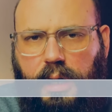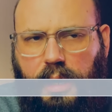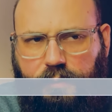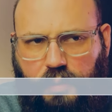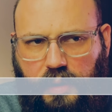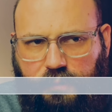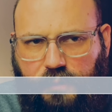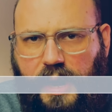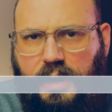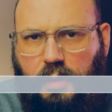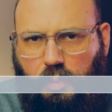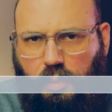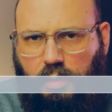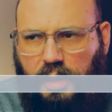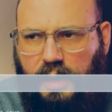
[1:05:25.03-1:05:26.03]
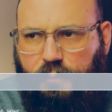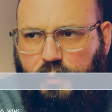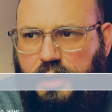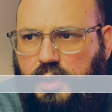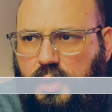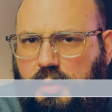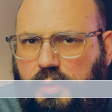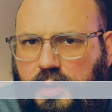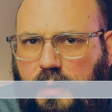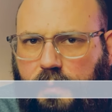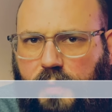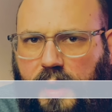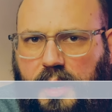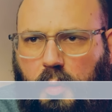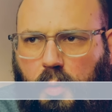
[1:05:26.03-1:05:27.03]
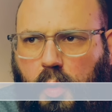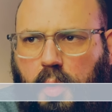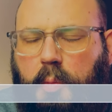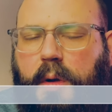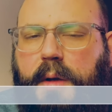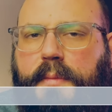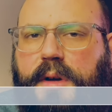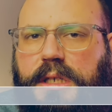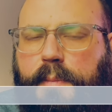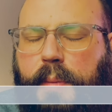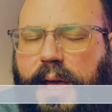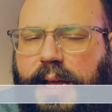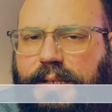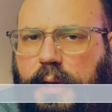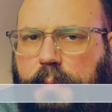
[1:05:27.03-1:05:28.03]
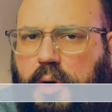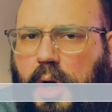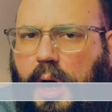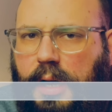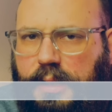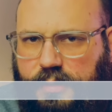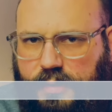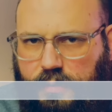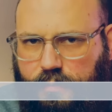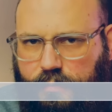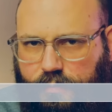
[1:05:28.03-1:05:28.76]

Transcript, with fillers: if we fight a war, if we choose to fight a war, we must pay some cost.